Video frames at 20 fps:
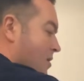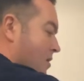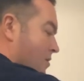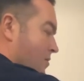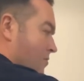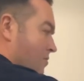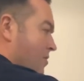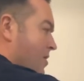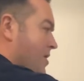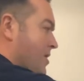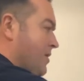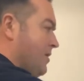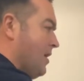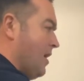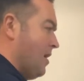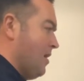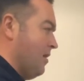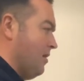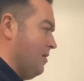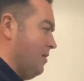raise
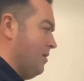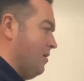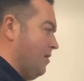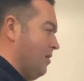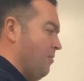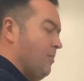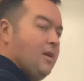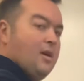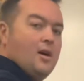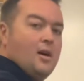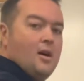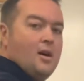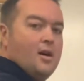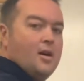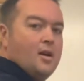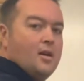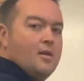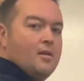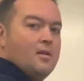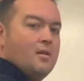that a bit
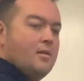higher.